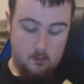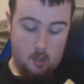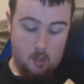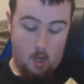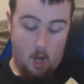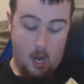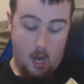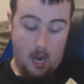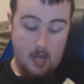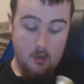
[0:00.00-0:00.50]

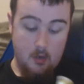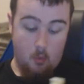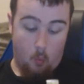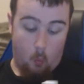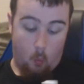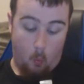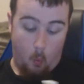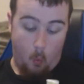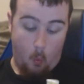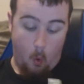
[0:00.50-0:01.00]
And
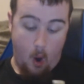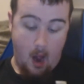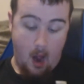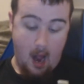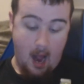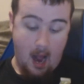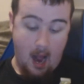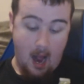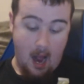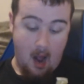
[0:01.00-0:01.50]

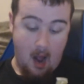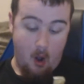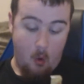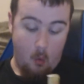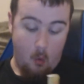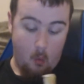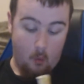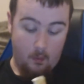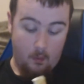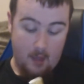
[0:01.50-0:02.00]
wow,
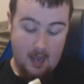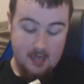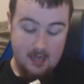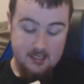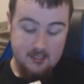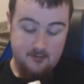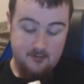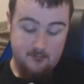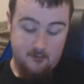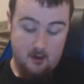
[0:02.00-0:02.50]
that
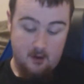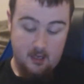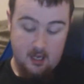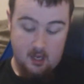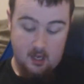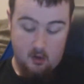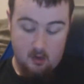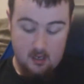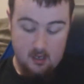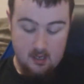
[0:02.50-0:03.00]
is fucking
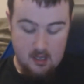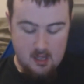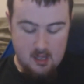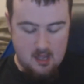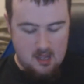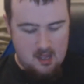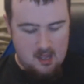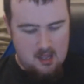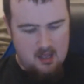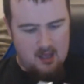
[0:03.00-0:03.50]
good.
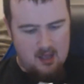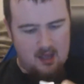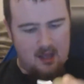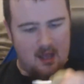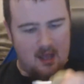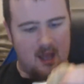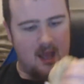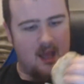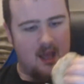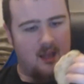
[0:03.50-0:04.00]

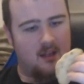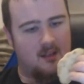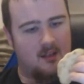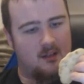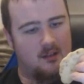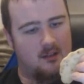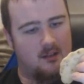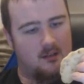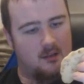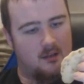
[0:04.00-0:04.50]
Heh.
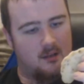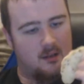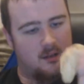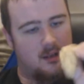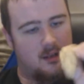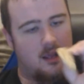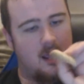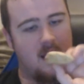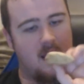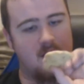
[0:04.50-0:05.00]

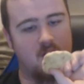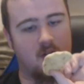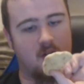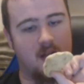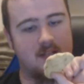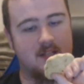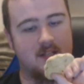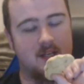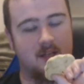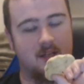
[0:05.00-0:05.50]
Interesting.